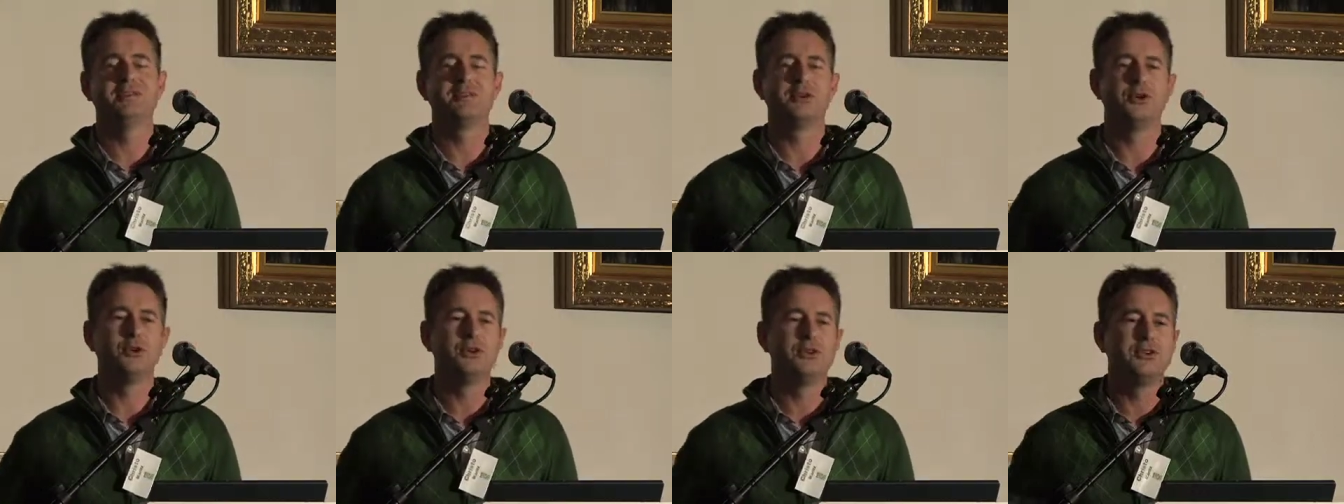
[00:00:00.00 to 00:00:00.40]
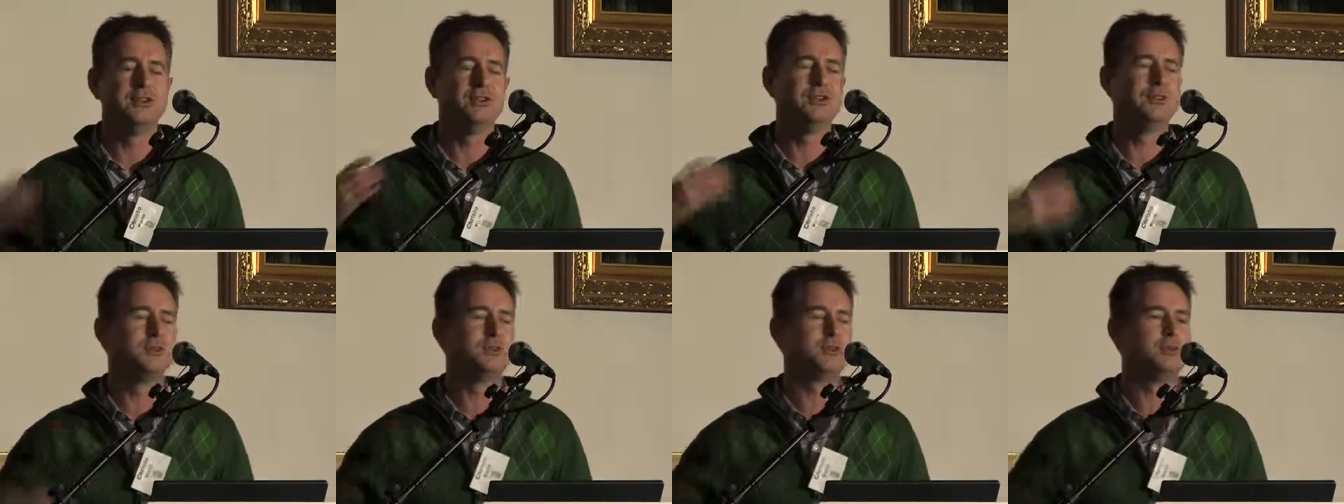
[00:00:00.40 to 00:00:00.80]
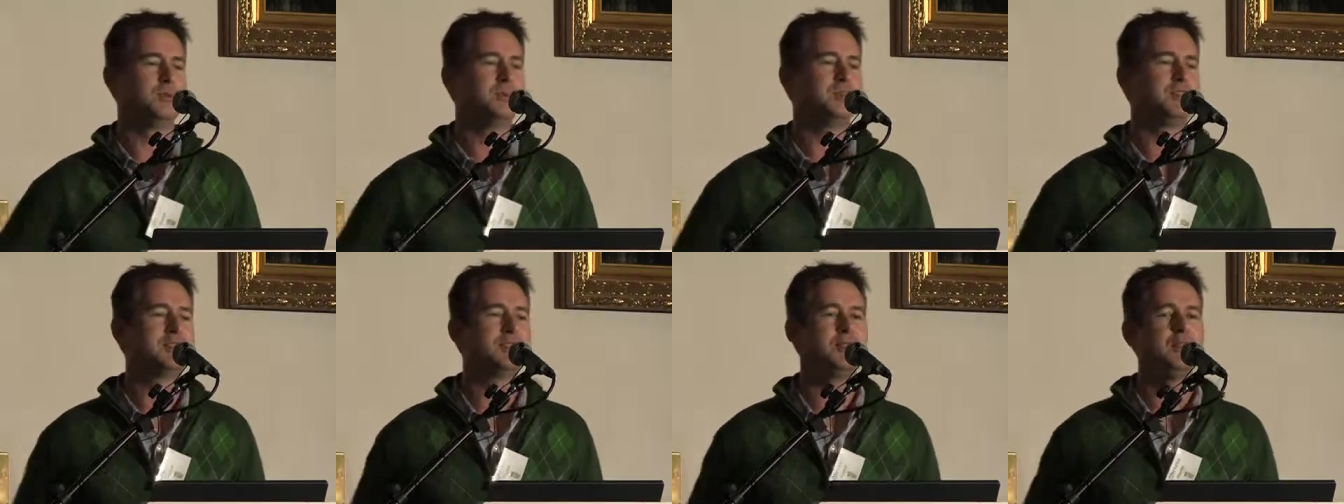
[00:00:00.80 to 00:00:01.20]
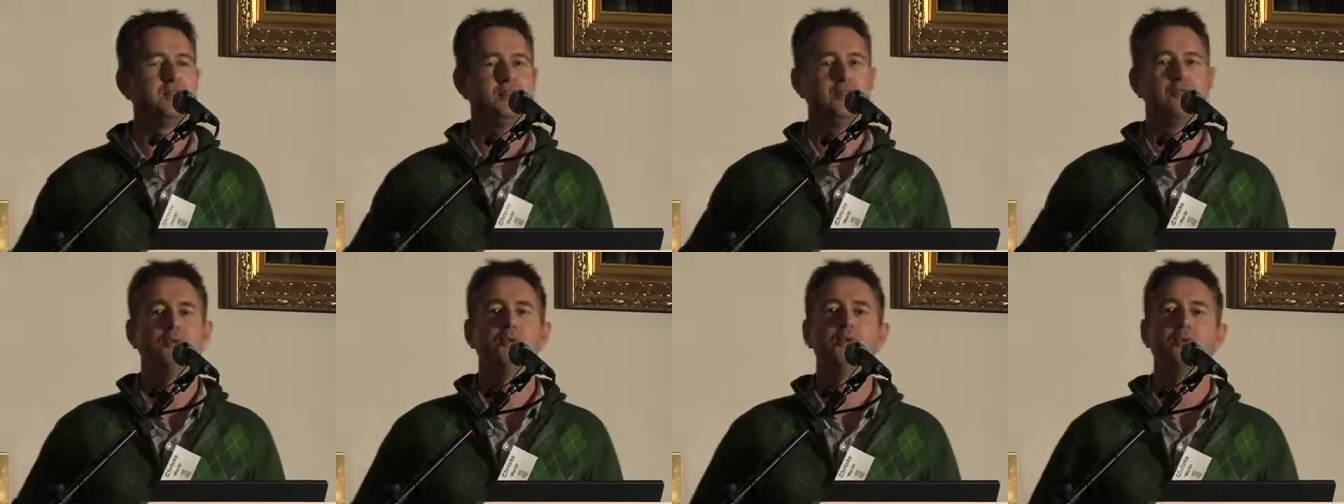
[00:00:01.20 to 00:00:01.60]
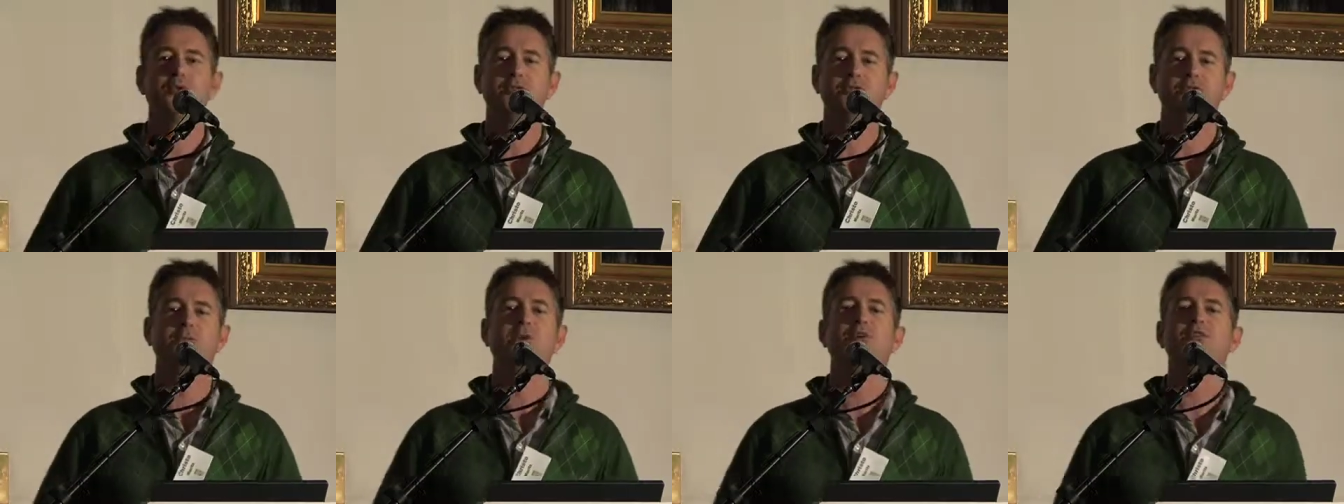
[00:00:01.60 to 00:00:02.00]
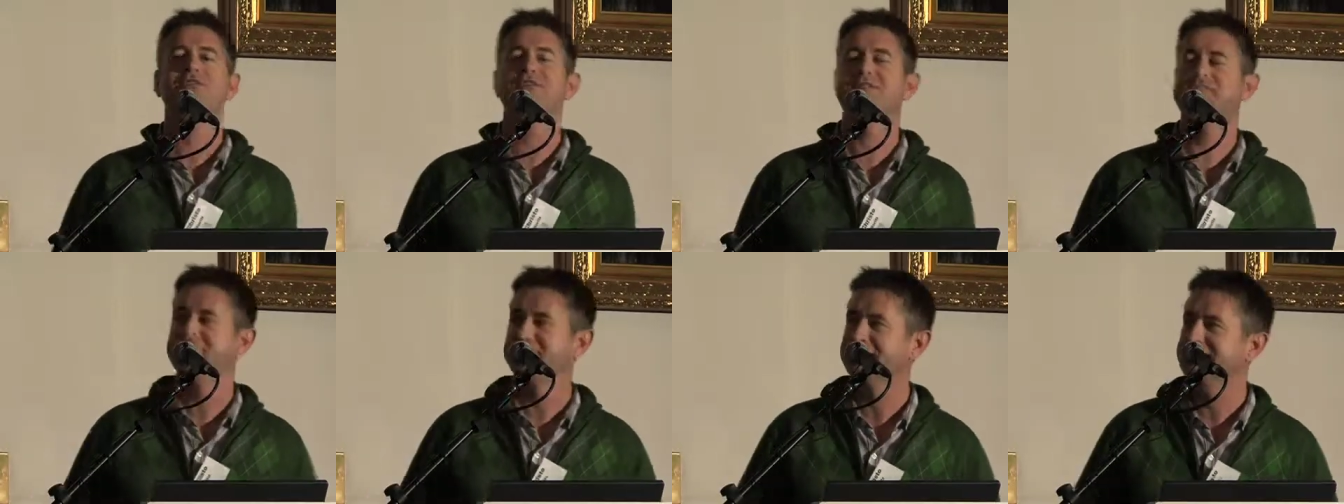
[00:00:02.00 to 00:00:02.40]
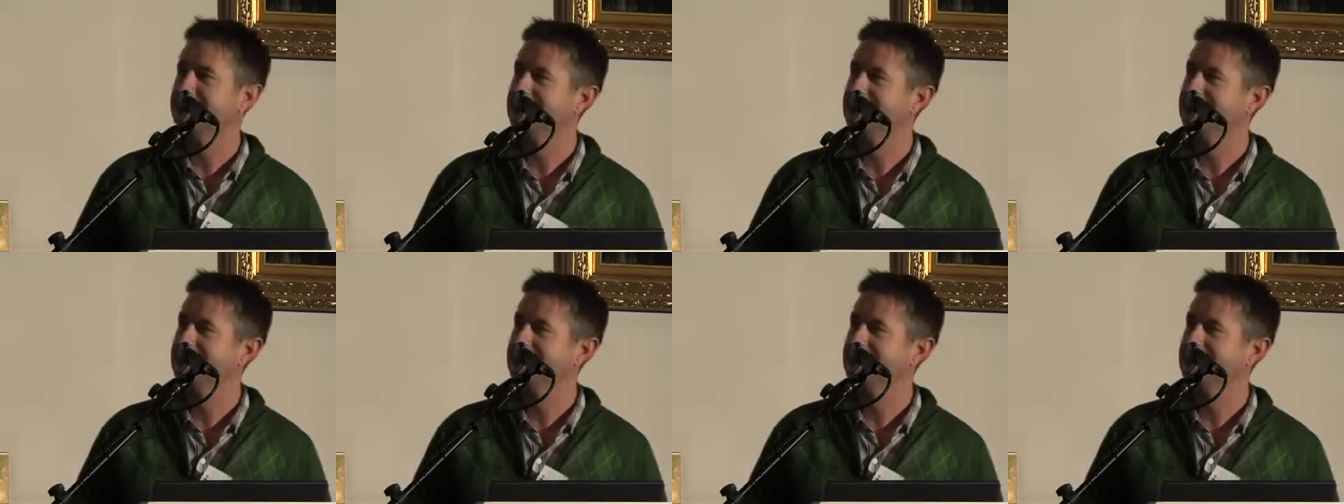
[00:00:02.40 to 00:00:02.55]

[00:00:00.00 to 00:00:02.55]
Good news, we sold 4 more spots.